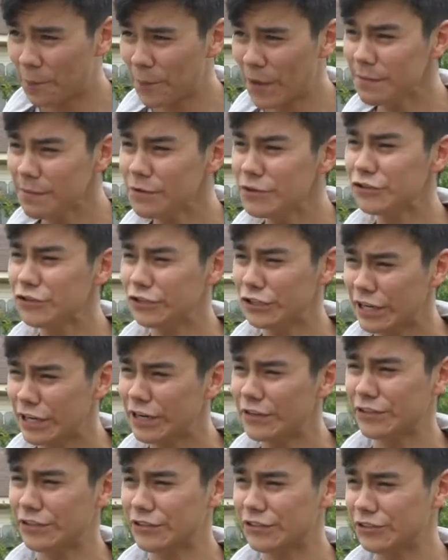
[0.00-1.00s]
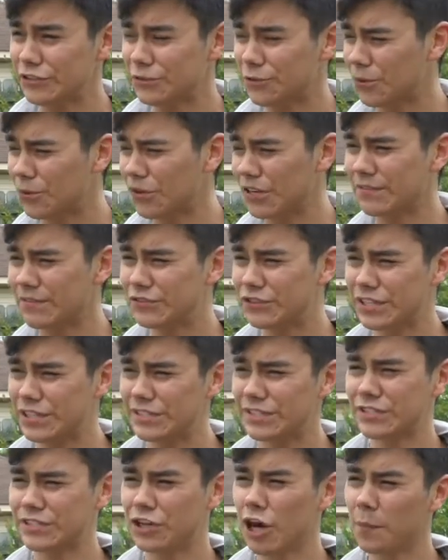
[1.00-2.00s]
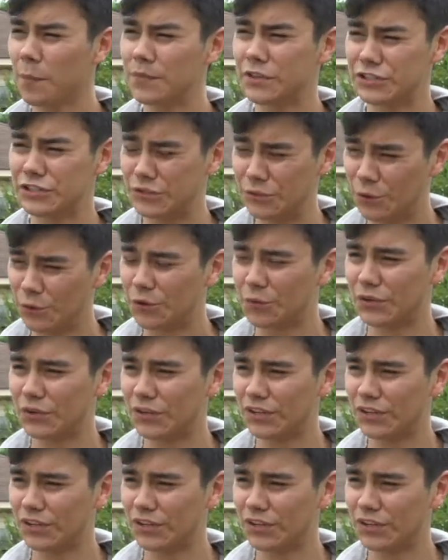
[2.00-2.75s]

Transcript: Maybe you should hear the story of Jesus calming the storm.